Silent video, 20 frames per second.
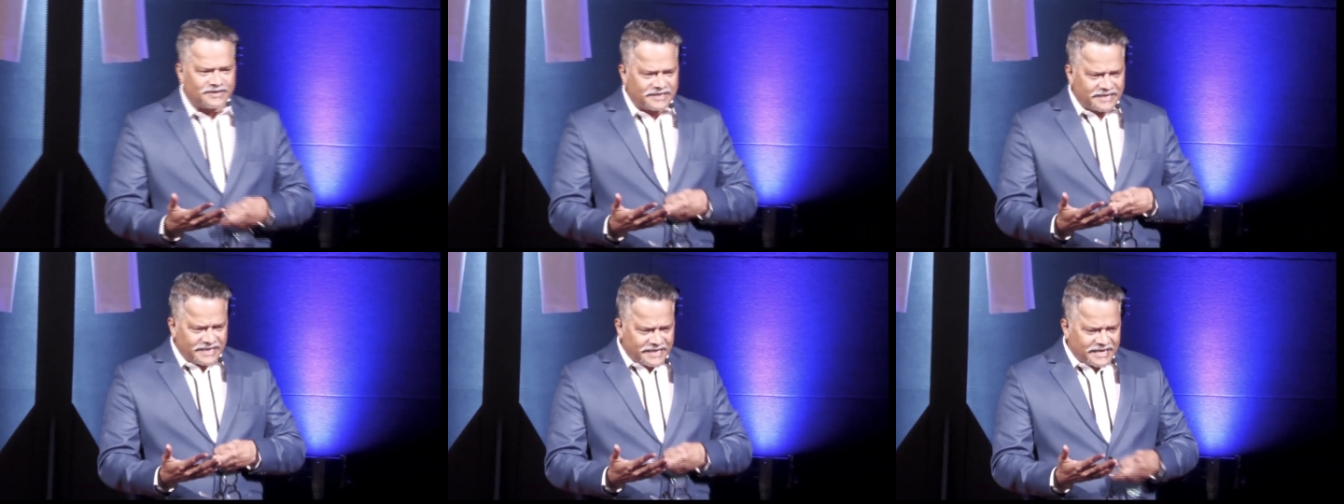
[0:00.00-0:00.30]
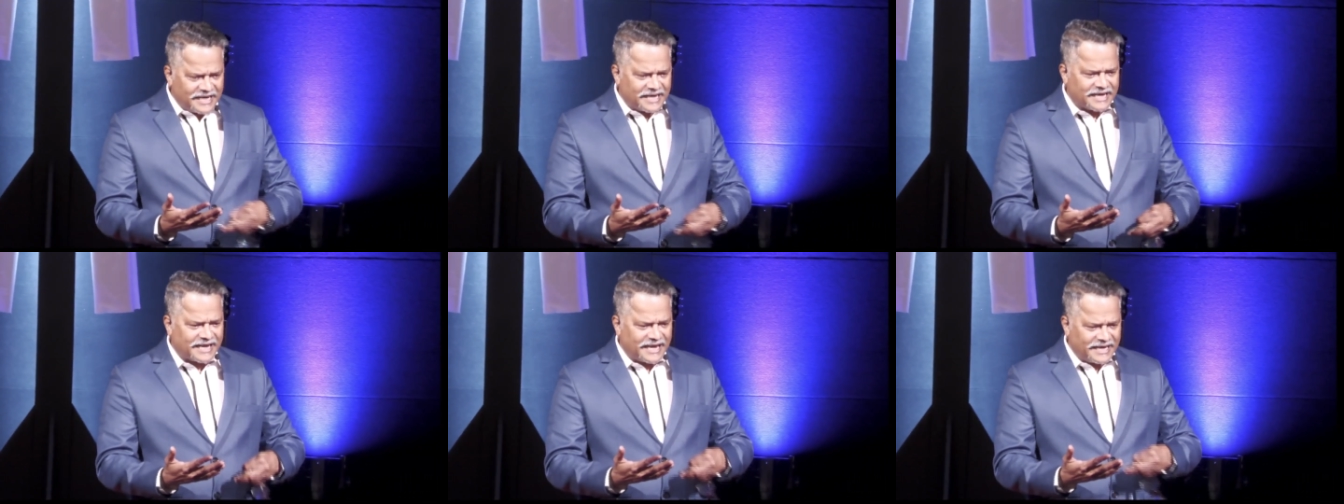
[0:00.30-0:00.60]
to take
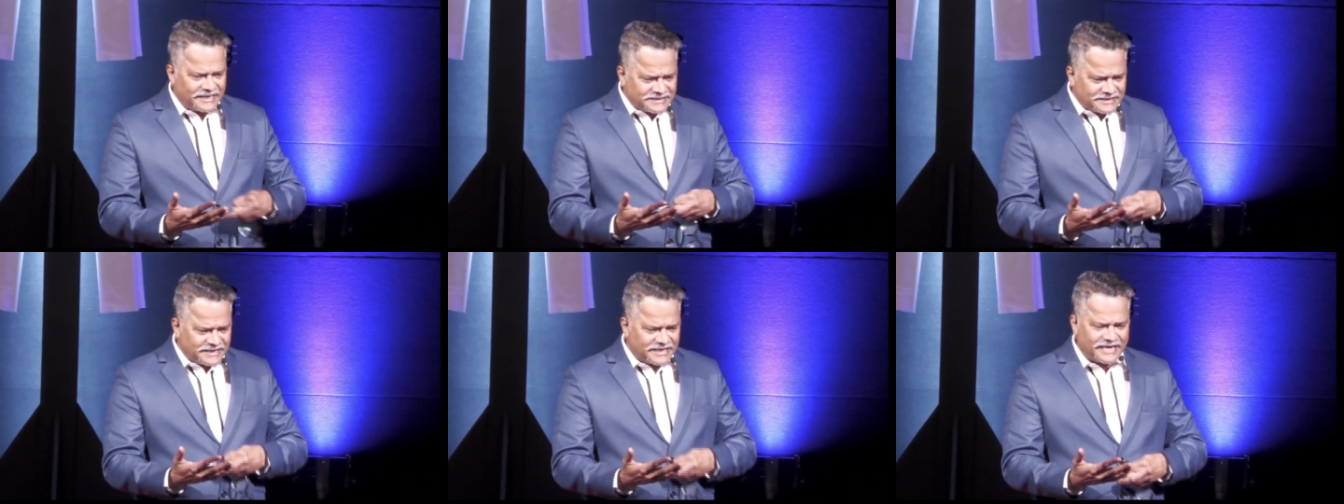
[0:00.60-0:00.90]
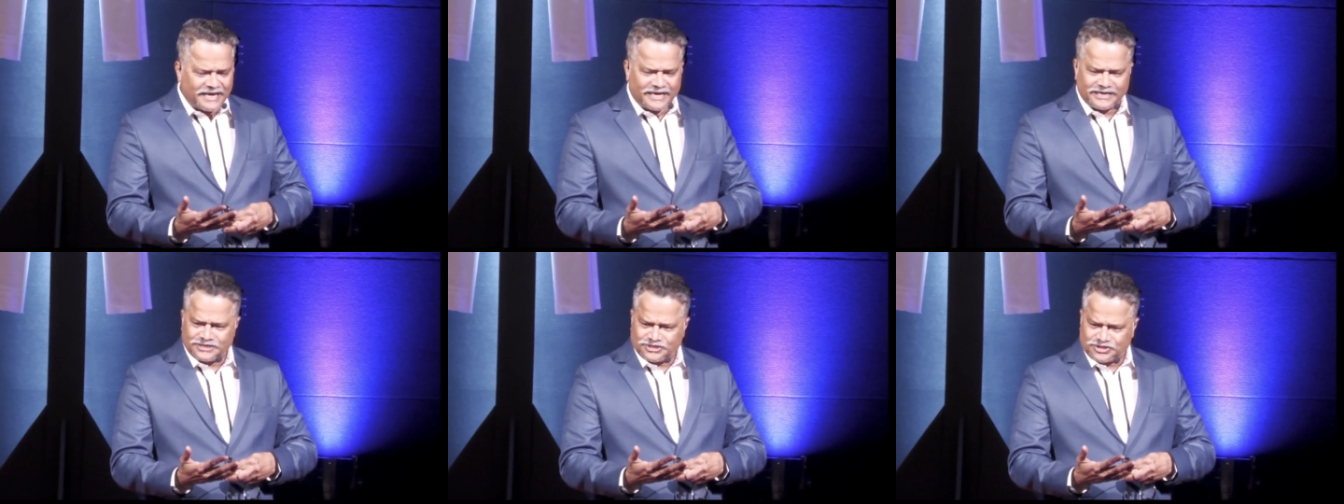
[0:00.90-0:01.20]
a case
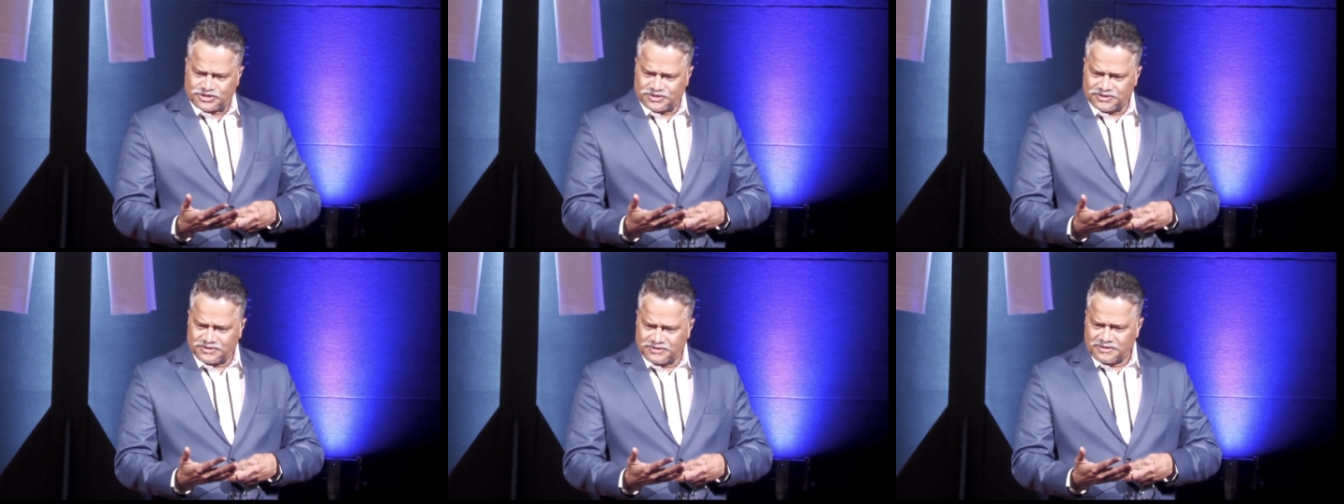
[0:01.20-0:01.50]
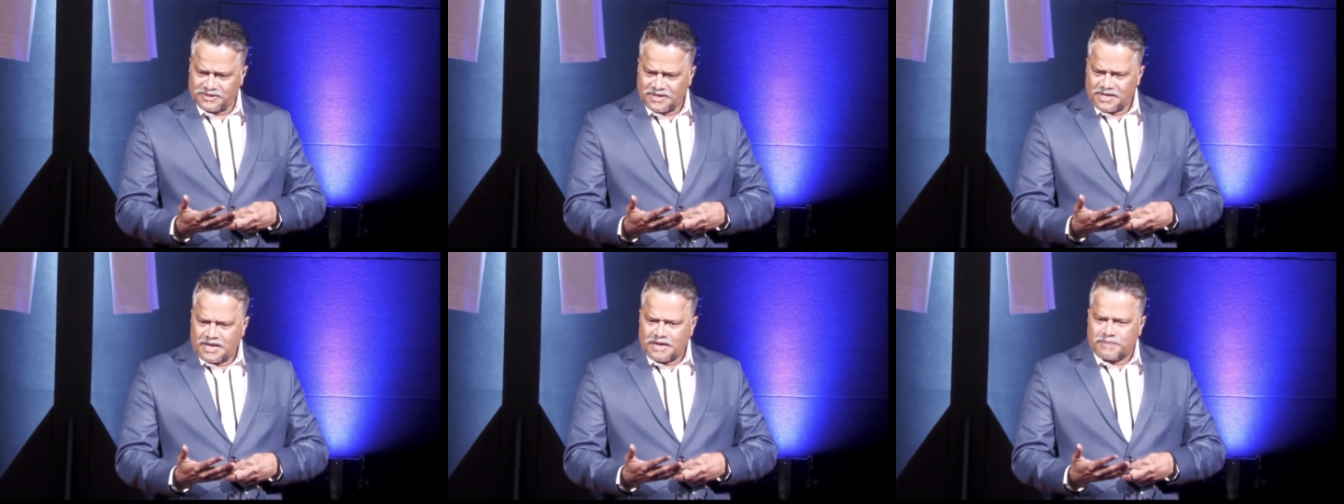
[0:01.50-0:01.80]
against you
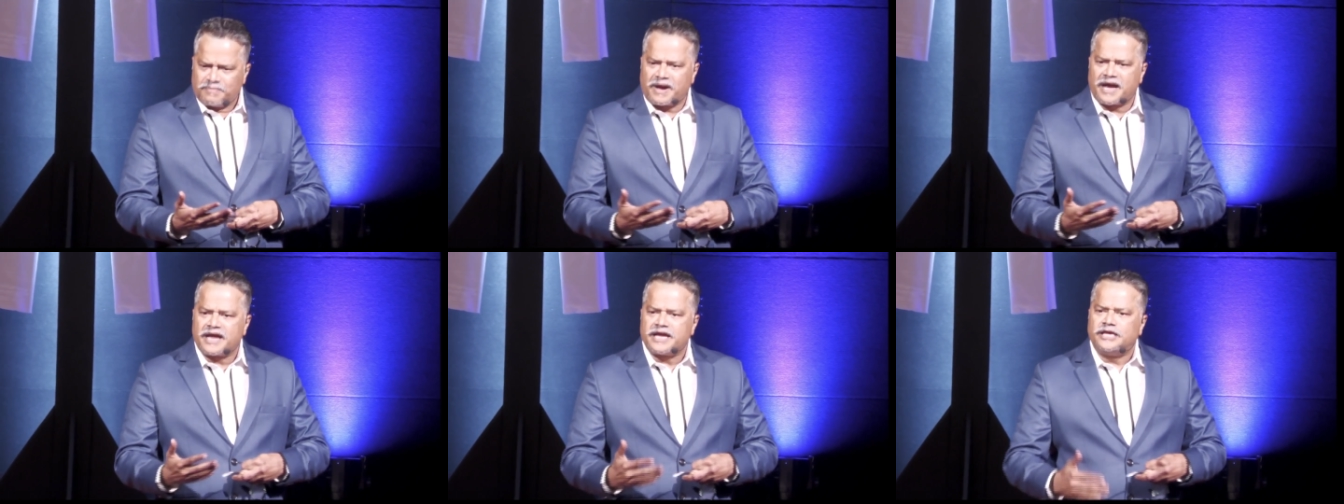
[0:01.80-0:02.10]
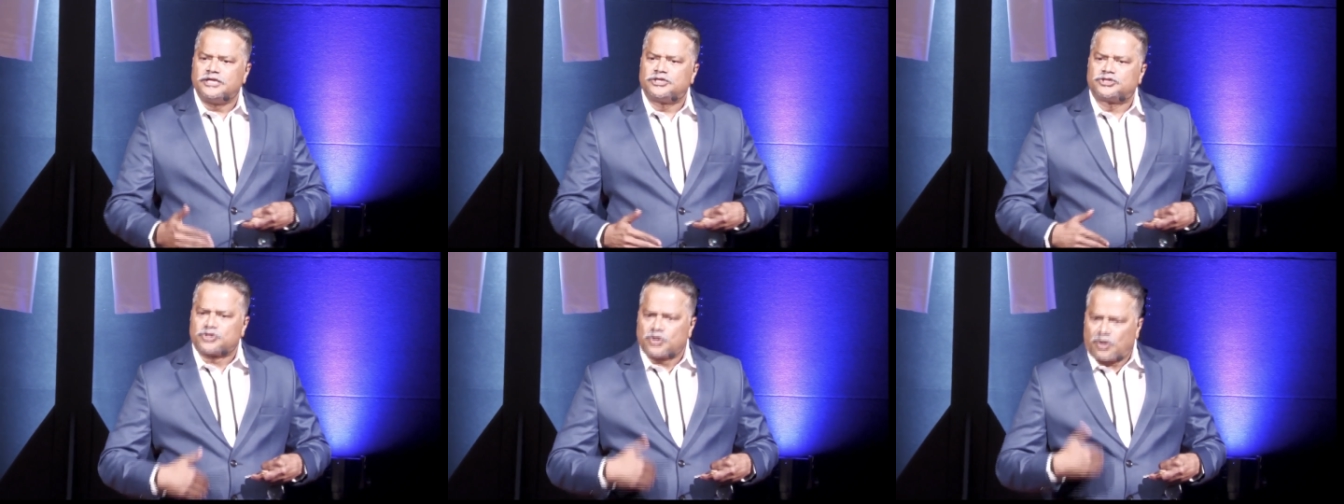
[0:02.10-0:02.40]
by
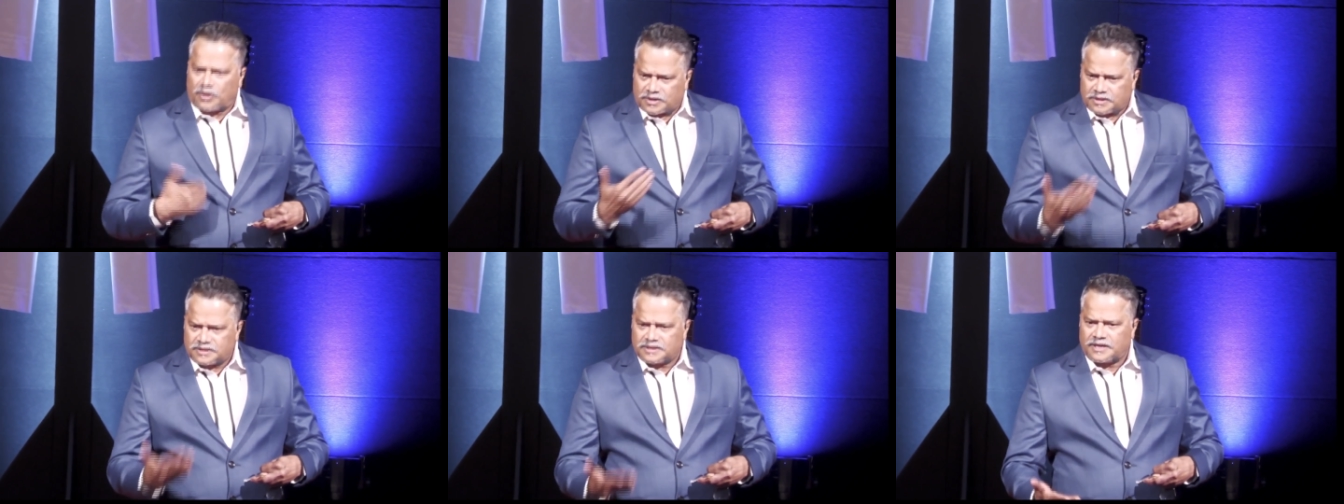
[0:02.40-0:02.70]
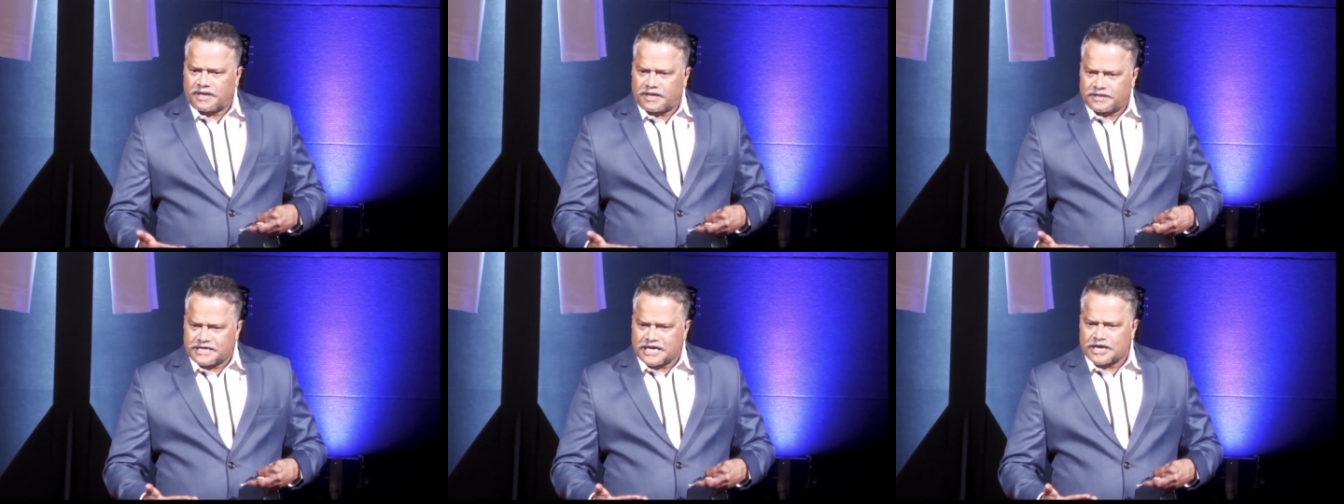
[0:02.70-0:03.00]

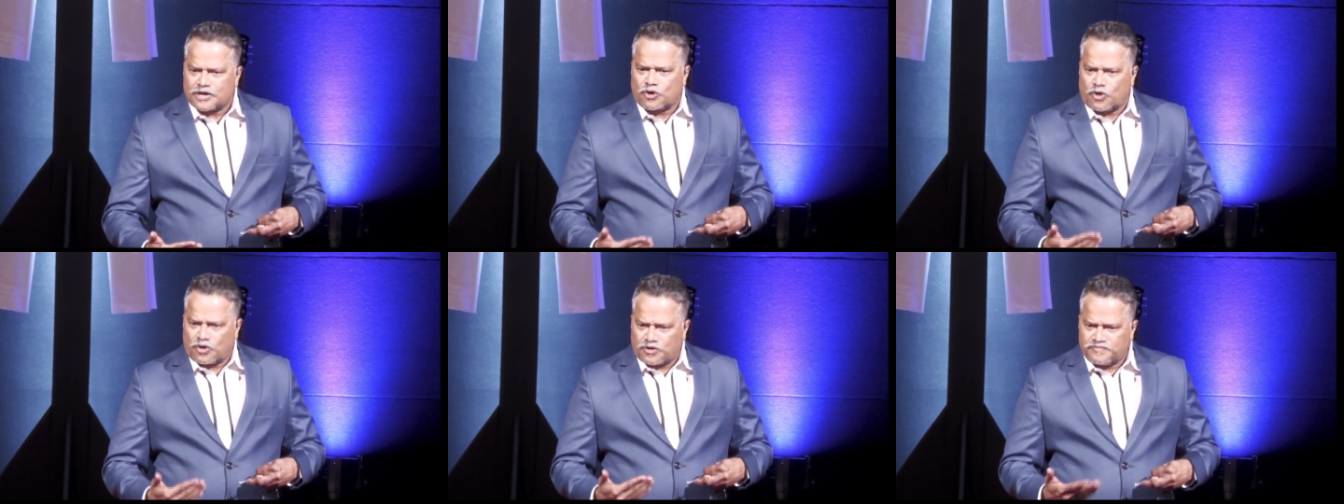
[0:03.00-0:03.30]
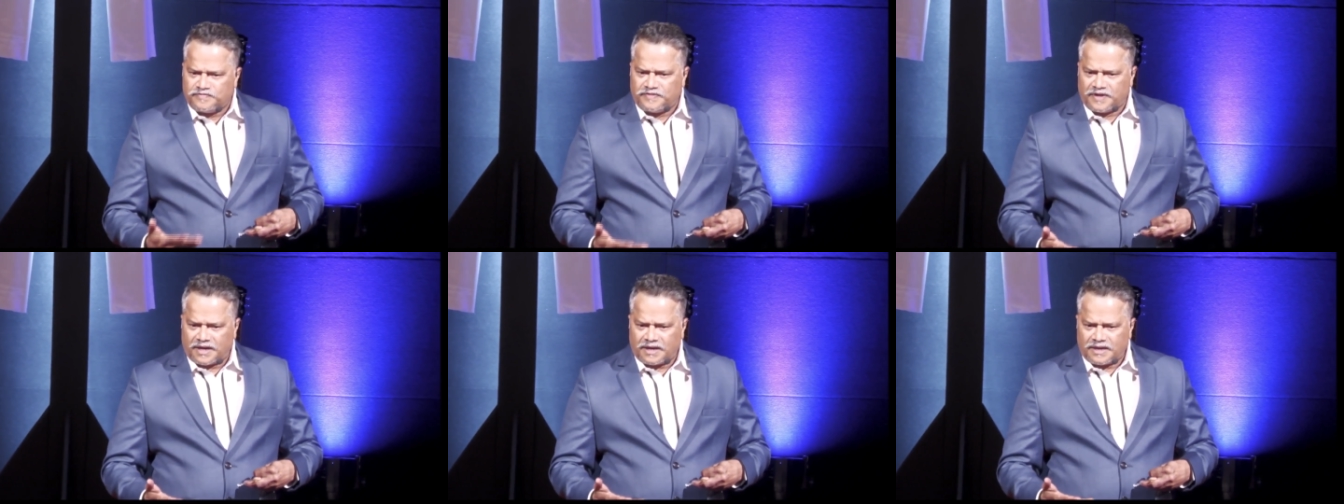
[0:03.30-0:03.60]
their
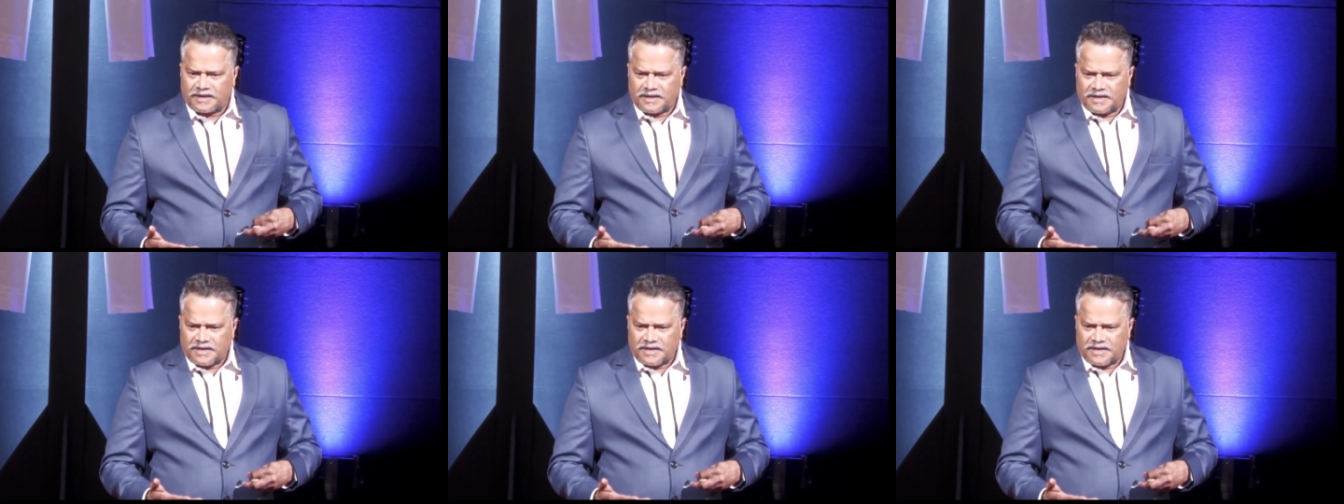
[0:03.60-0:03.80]
own will.